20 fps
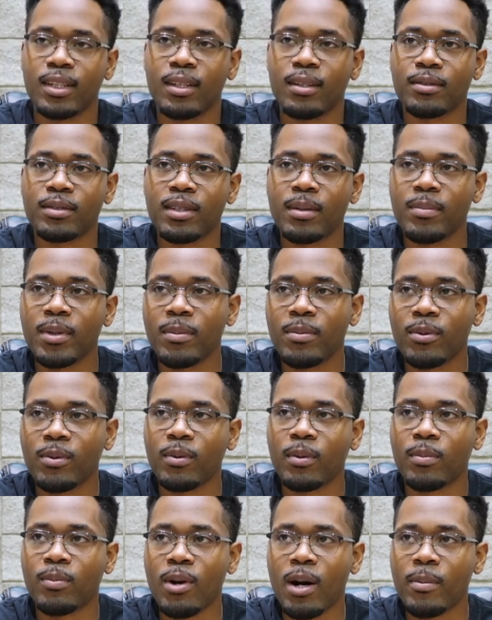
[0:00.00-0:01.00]
some people
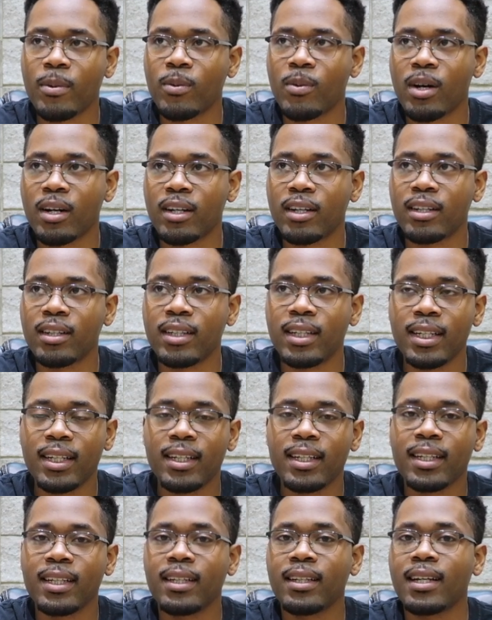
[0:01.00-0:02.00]
will probably want to
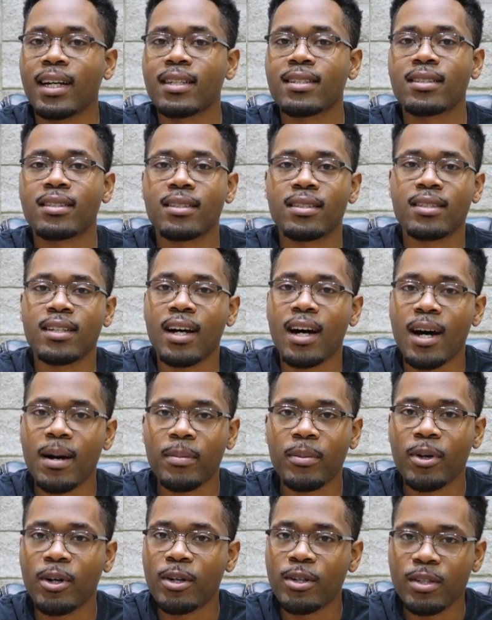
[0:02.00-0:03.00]
guess the
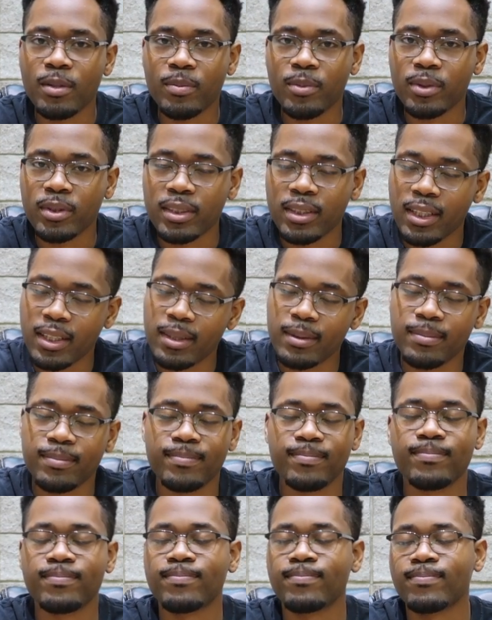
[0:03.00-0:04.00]
top 100%,
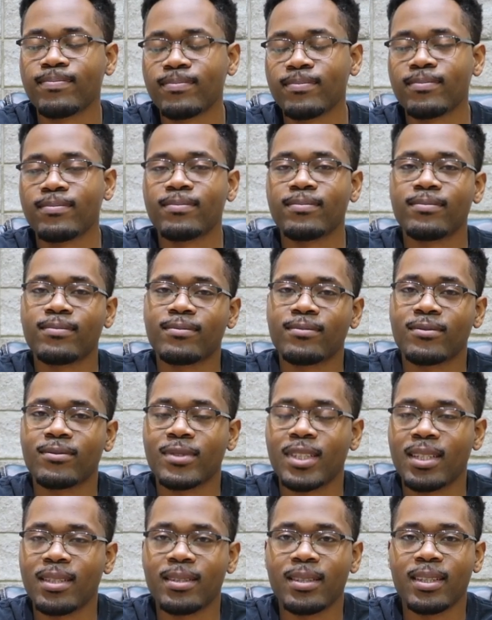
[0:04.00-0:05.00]

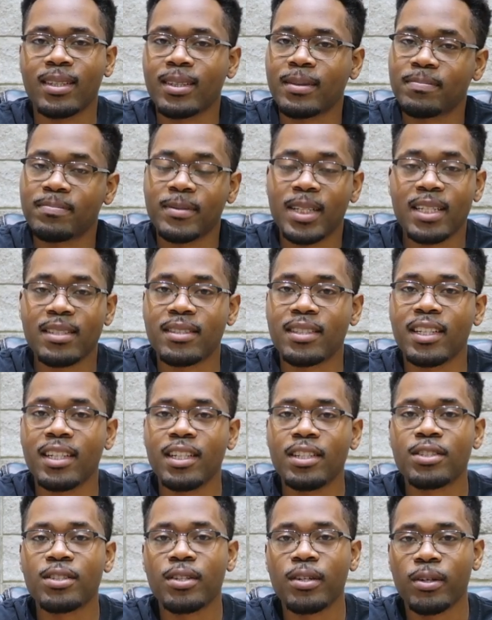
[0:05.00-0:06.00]
and that's to
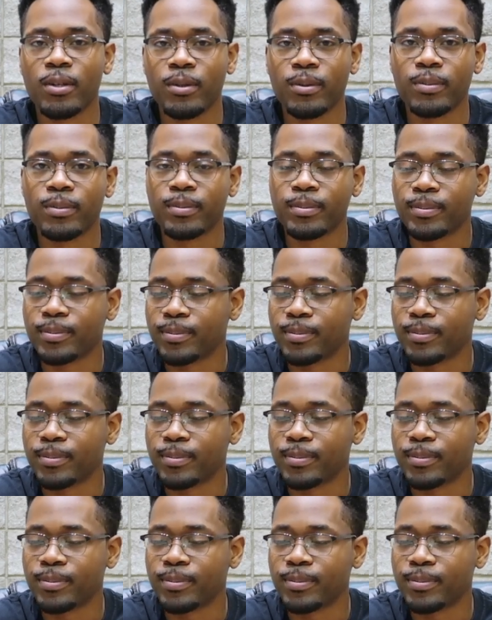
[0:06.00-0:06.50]
each their own.